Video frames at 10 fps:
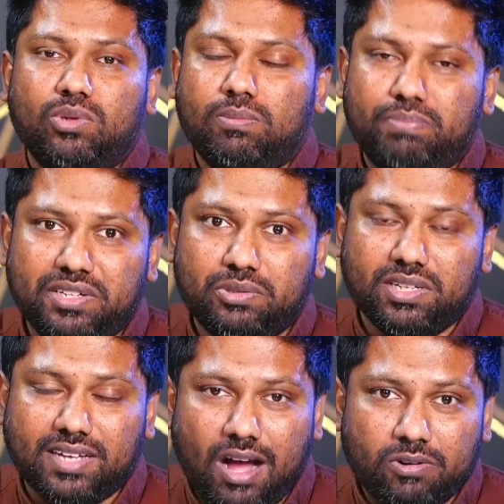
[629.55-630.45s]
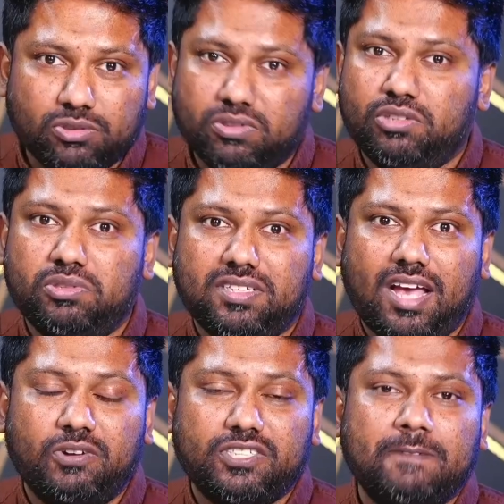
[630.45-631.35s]
or political accounts or news
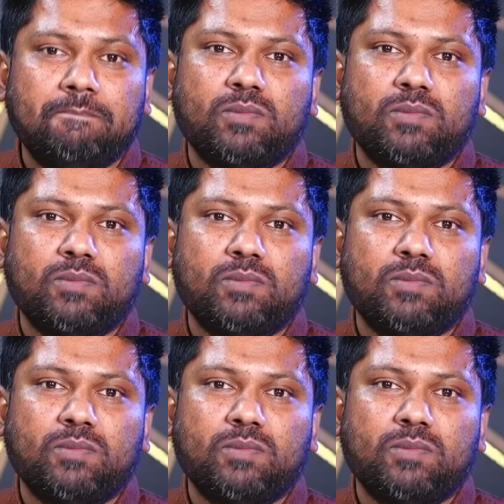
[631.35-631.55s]
accounts